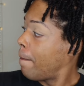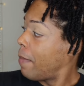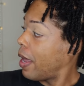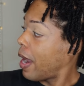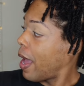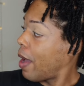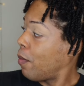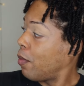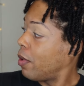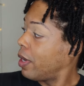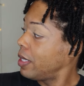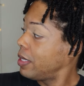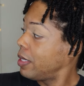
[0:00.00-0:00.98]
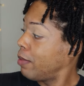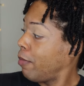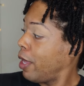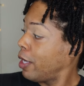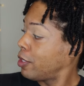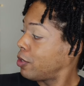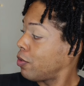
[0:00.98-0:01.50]
but I want to
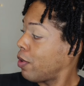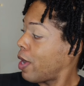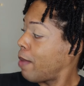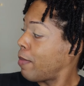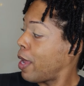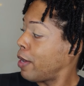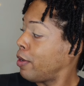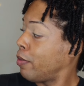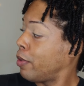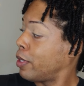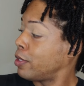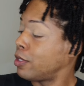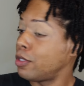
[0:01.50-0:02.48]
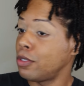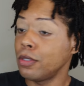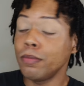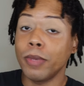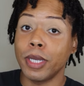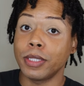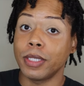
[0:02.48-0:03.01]
make sure I'm not doing
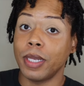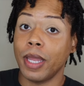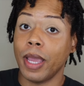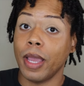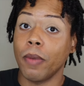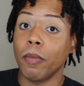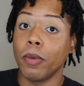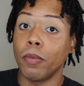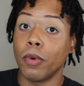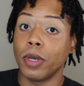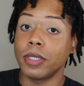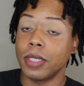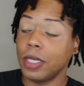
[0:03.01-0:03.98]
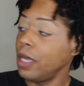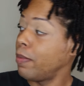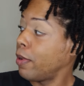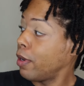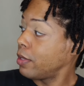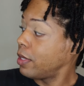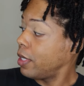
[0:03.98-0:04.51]
too much today. We want to keep
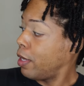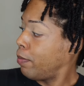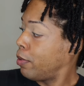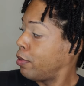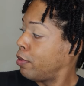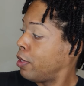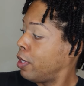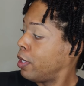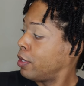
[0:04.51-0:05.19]
her simple.